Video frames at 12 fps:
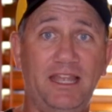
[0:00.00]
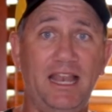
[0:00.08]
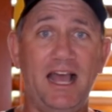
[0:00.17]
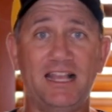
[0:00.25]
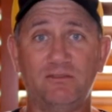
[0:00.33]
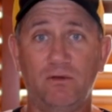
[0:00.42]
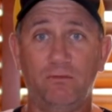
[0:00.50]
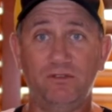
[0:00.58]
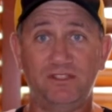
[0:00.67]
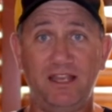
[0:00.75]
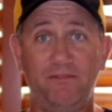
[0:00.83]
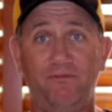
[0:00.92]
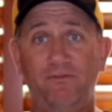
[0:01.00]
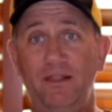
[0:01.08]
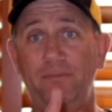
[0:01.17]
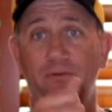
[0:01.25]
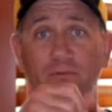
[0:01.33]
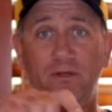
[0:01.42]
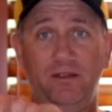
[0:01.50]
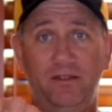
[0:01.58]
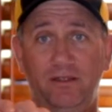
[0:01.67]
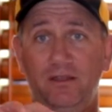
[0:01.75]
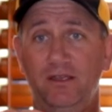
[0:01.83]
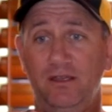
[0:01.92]
Their last one was that flip,
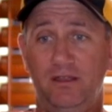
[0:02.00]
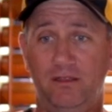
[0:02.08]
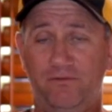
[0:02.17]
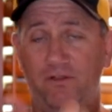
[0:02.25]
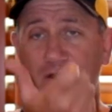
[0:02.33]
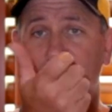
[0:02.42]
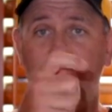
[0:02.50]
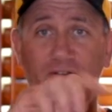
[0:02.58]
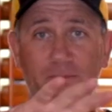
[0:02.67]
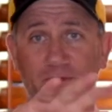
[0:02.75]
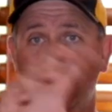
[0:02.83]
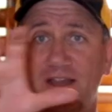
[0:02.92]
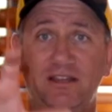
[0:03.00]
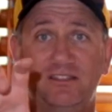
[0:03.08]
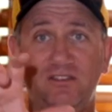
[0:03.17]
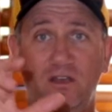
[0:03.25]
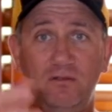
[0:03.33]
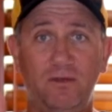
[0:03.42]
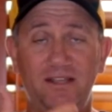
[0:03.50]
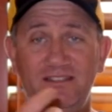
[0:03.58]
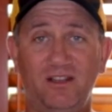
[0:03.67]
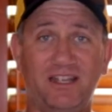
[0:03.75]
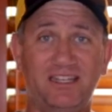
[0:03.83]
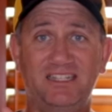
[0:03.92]
where the phone flipped around
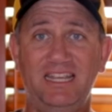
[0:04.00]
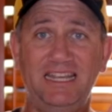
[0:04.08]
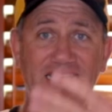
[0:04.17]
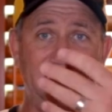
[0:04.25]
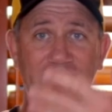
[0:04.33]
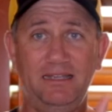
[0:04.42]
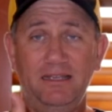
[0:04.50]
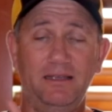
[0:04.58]
sideways like a T,